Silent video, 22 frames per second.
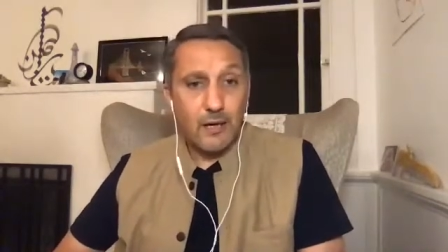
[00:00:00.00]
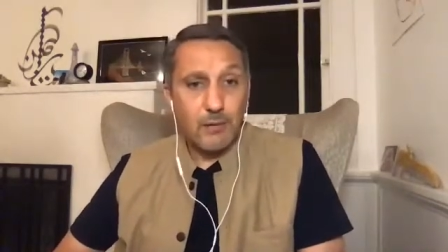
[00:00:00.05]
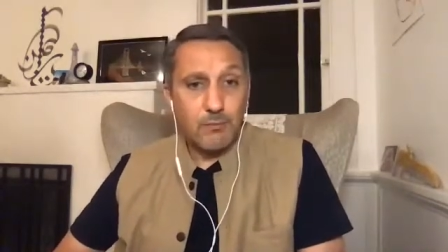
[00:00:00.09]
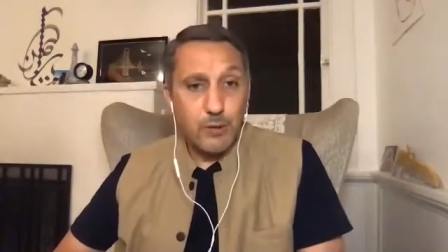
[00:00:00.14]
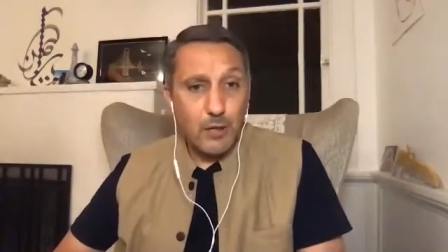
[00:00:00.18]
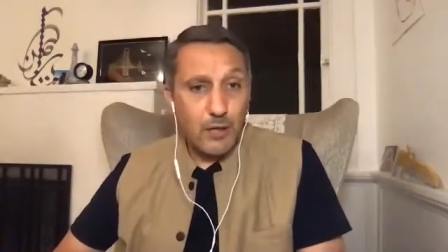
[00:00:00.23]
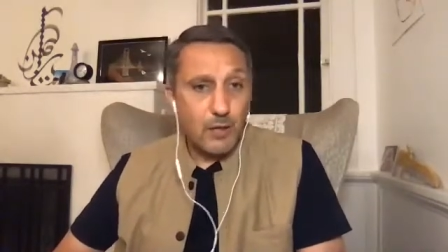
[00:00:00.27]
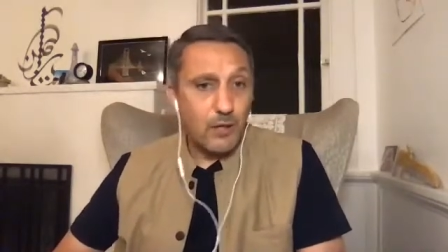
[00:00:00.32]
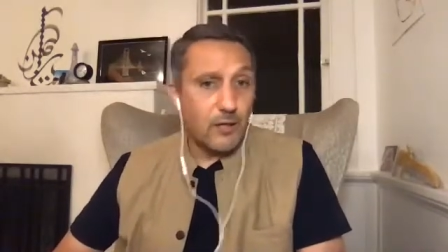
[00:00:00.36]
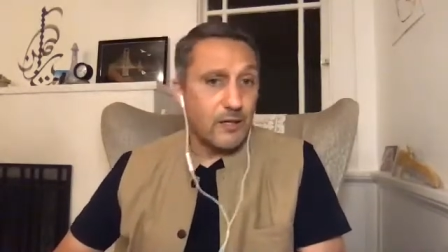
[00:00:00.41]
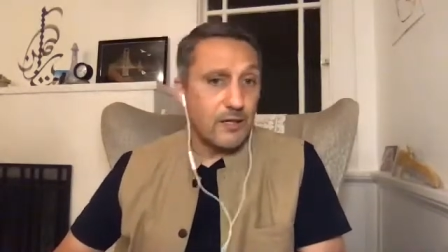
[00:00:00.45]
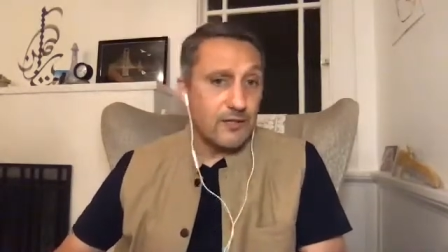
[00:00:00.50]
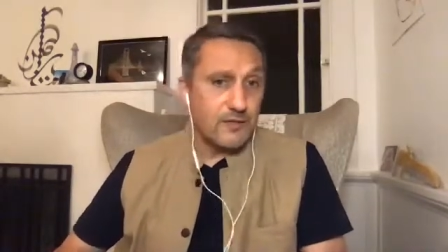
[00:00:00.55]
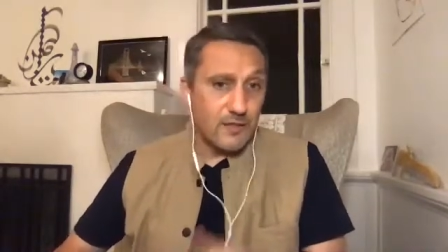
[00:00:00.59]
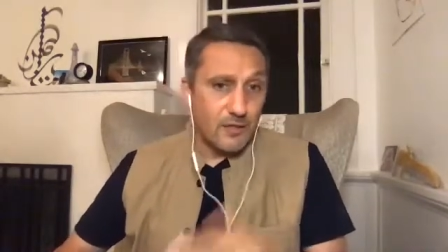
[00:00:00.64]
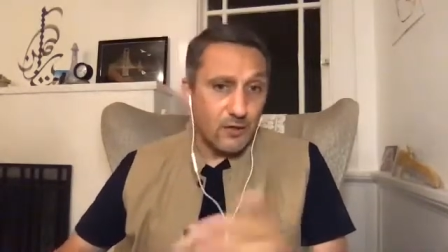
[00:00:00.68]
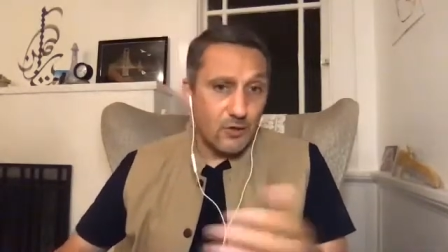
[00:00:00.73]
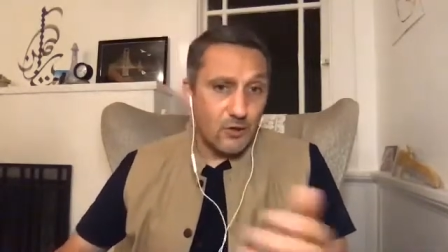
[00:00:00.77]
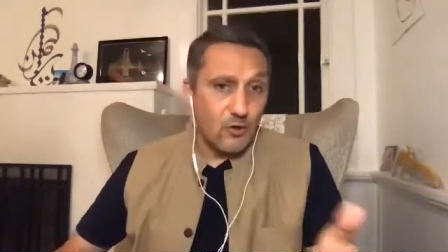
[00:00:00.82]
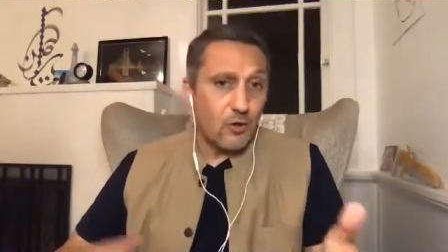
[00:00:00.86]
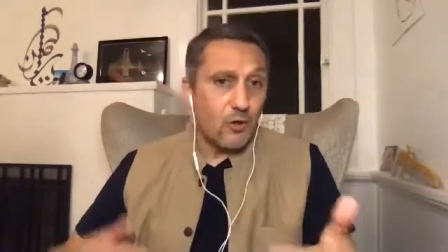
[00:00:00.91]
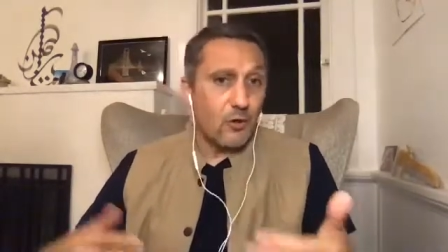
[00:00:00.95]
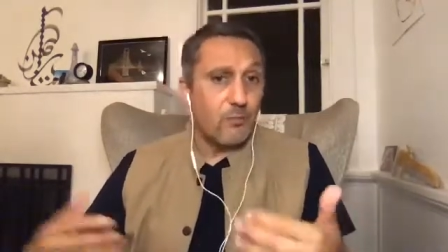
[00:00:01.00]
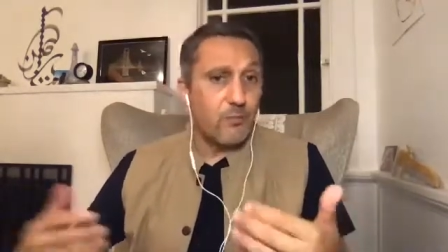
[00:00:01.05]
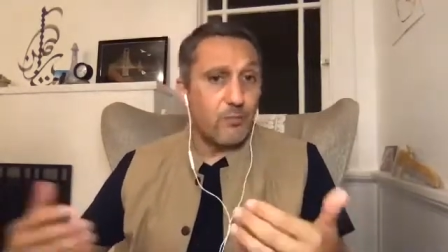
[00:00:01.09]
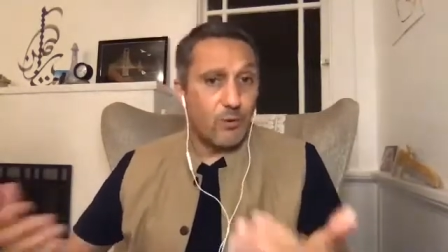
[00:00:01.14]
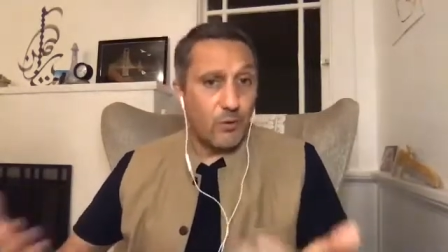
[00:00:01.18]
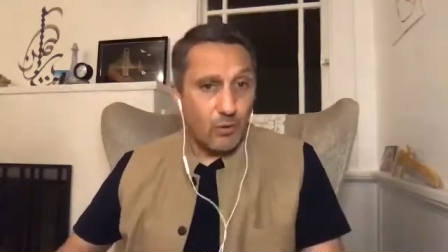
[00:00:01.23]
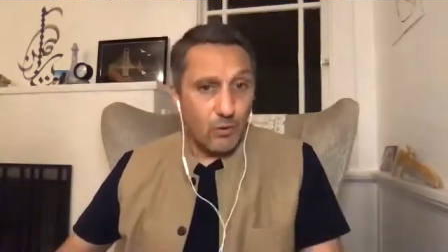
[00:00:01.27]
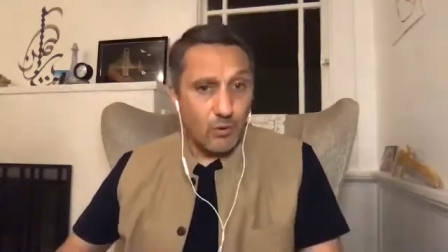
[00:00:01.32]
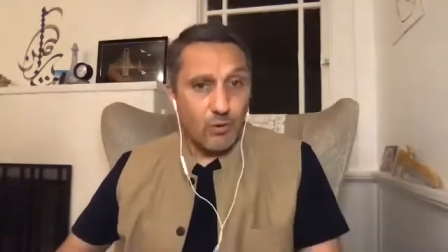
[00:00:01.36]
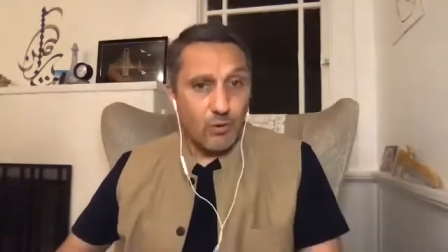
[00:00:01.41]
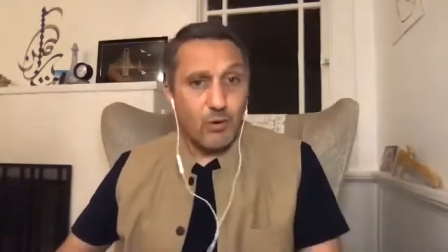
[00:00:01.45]
parties in Europe,
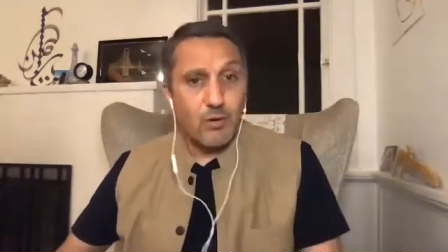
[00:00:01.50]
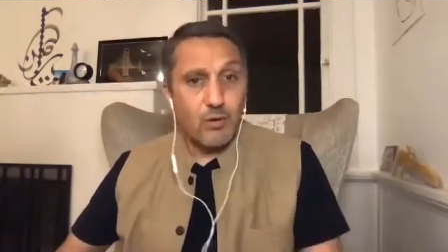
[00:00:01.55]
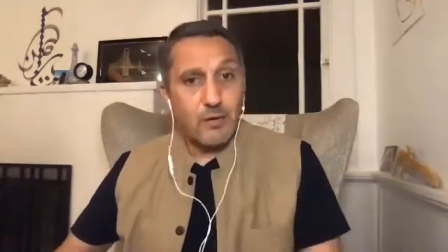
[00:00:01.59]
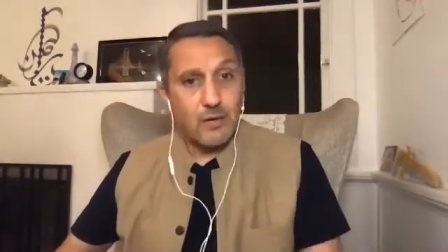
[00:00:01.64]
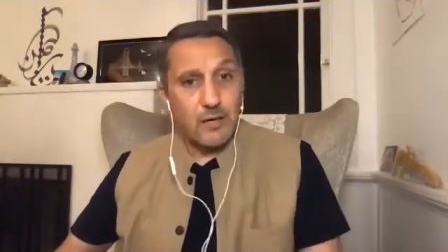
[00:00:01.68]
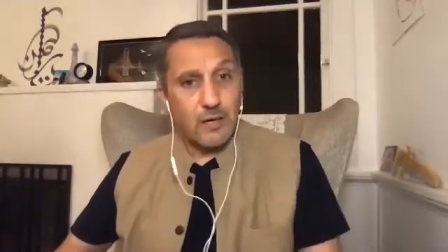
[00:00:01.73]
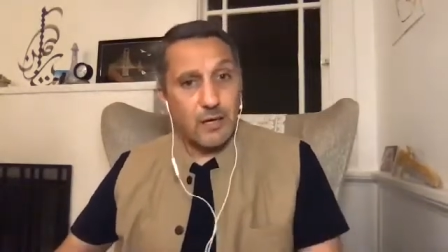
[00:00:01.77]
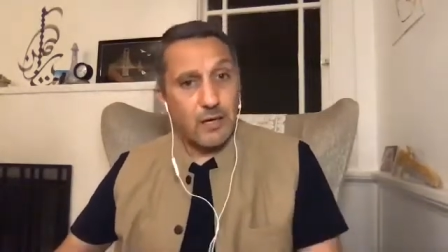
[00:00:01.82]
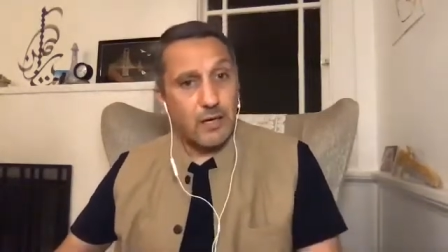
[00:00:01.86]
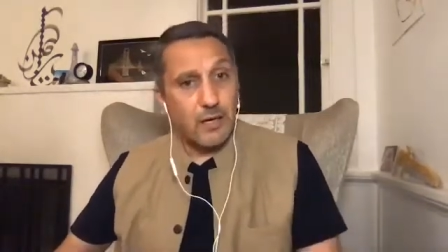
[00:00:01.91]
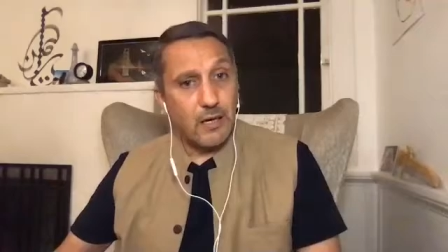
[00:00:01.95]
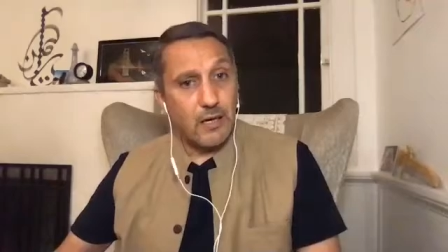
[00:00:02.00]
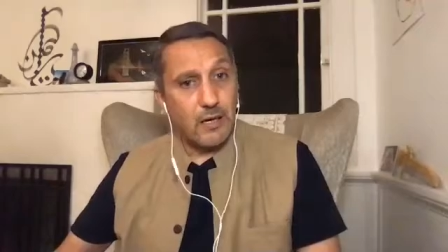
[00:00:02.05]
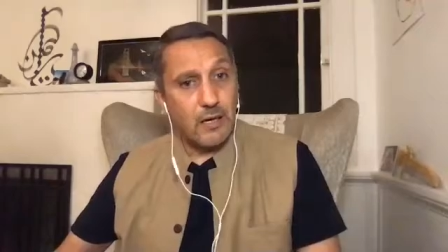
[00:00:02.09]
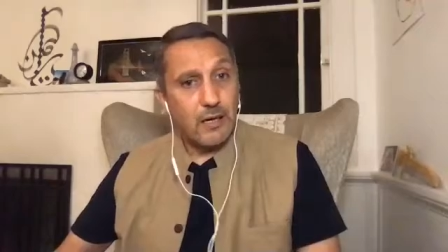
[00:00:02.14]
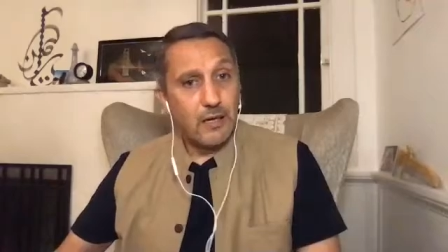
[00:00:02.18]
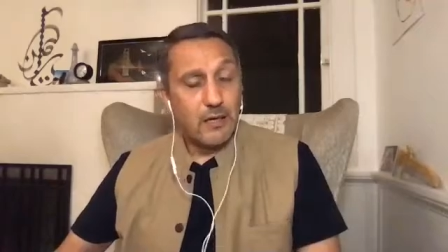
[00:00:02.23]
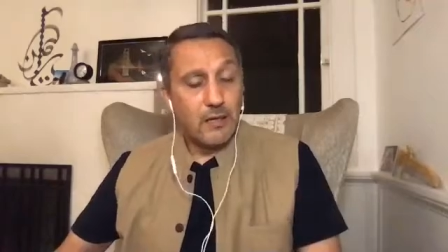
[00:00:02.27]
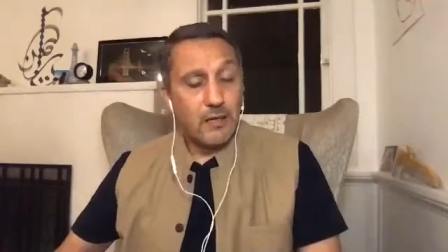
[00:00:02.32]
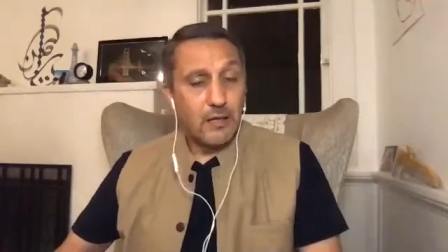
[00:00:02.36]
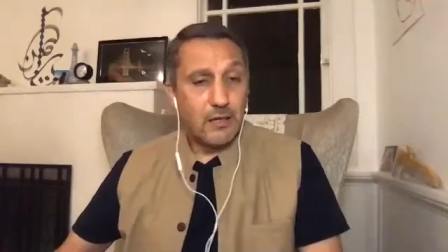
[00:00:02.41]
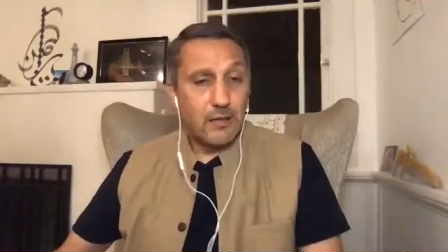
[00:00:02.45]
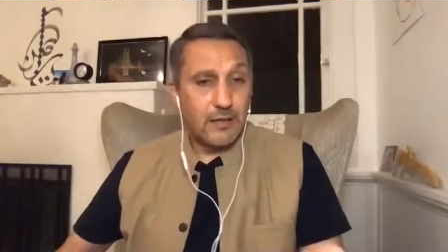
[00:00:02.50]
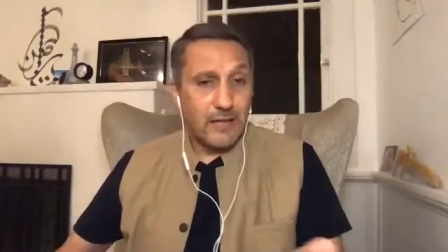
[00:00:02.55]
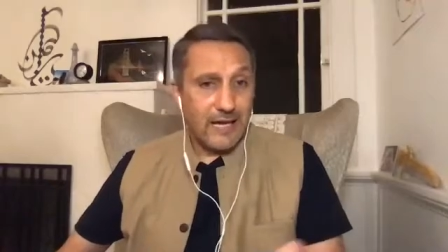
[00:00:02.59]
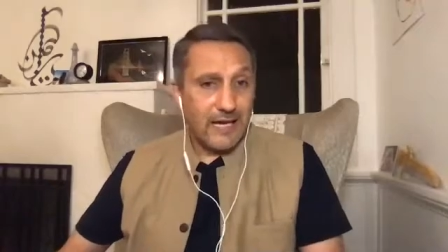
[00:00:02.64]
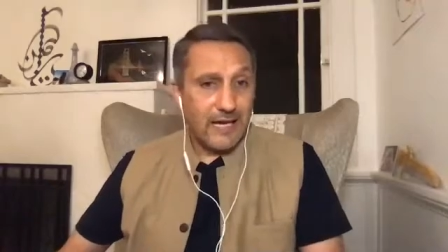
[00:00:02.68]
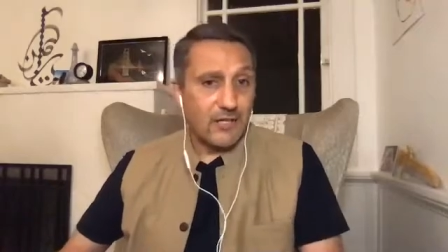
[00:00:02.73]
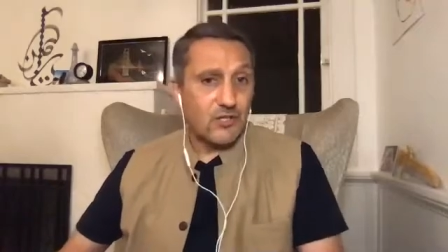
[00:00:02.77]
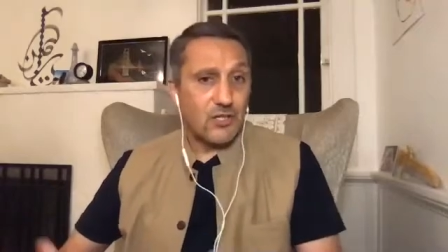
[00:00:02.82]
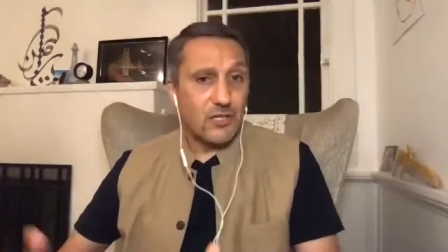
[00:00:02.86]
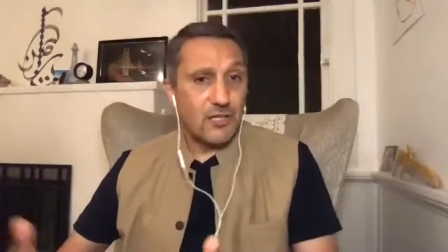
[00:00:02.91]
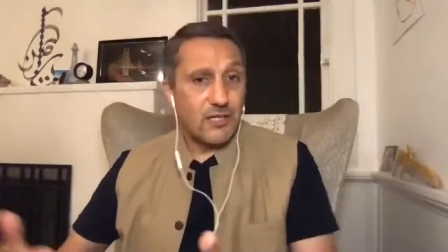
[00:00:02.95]
or
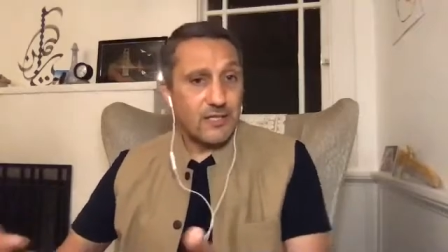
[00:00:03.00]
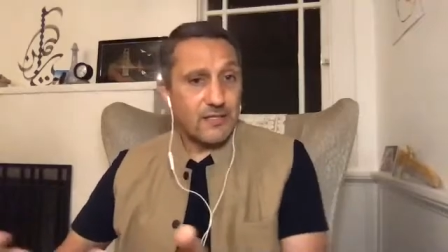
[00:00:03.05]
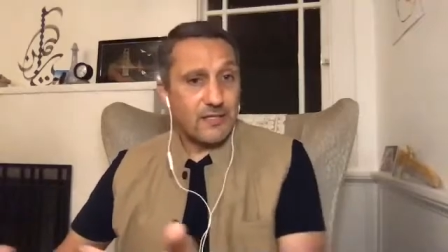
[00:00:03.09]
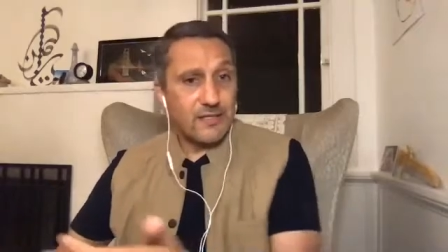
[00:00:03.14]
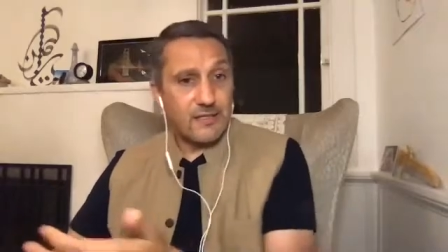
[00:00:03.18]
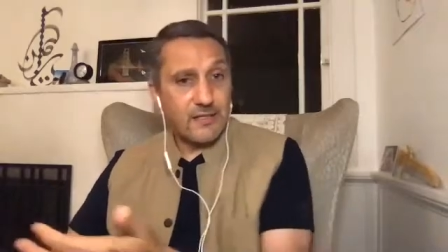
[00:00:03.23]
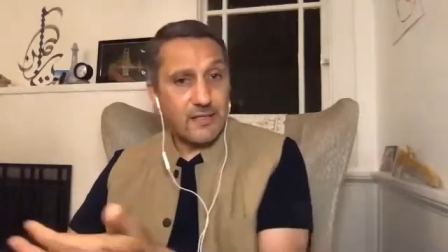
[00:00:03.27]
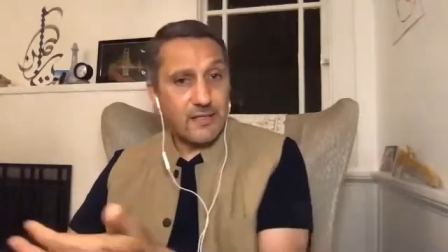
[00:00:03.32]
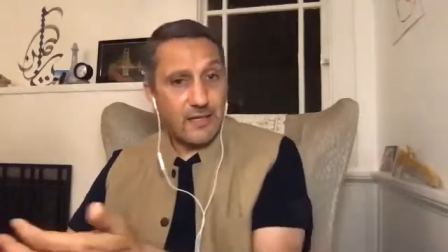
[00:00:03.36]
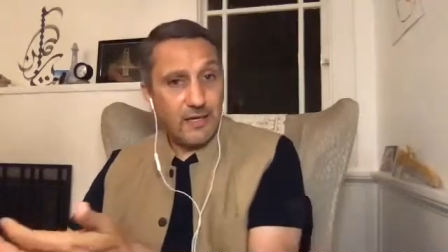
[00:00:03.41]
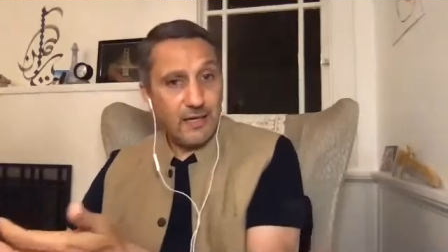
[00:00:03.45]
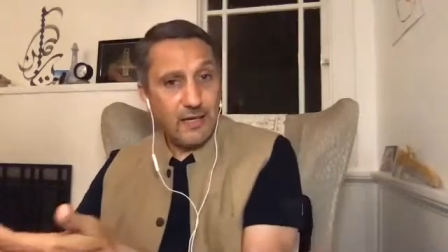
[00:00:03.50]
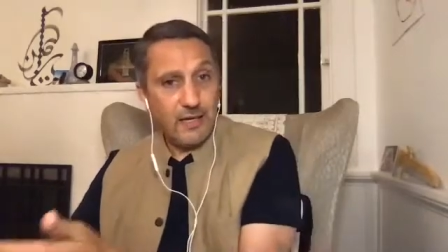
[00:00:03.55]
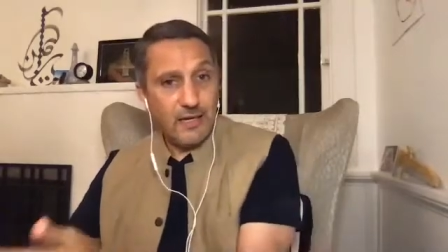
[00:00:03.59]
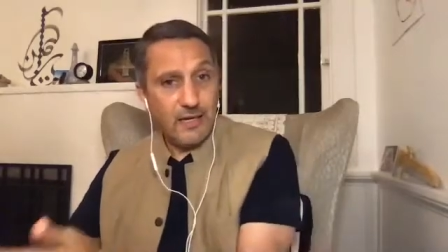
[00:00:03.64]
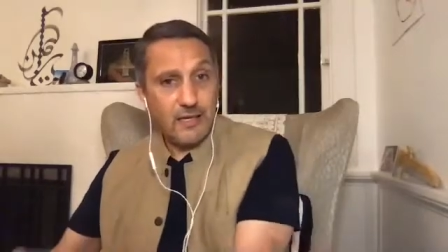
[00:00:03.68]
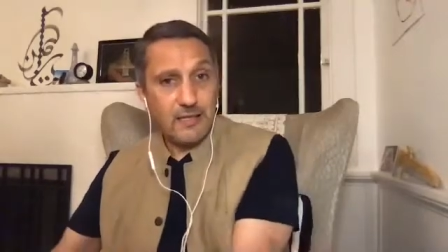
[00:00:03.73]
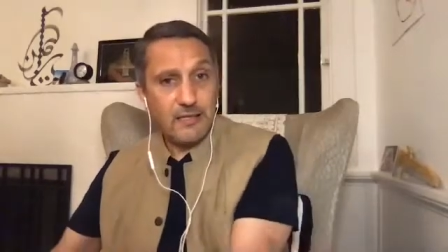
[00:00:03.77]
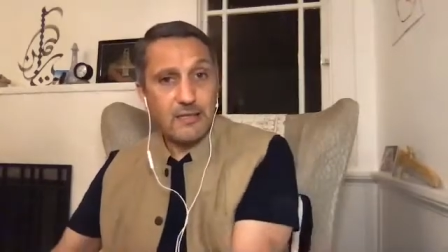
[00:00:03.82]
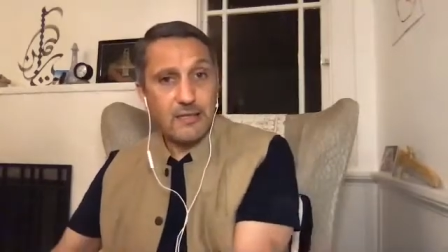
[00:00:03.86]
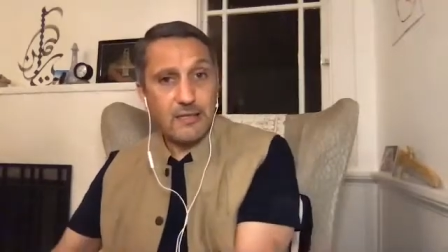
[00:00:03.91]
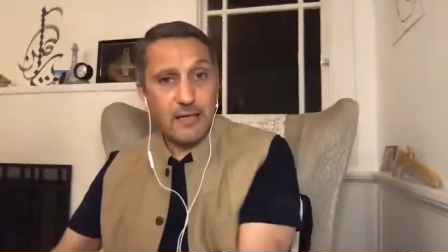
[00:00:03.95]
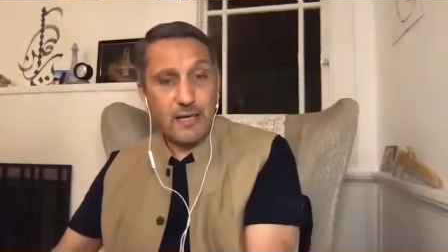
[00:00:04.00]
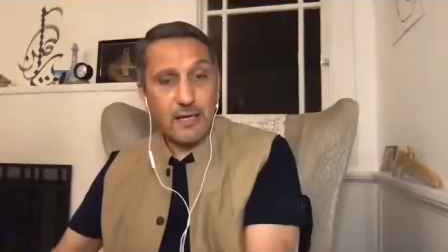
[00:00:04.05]
nationalists and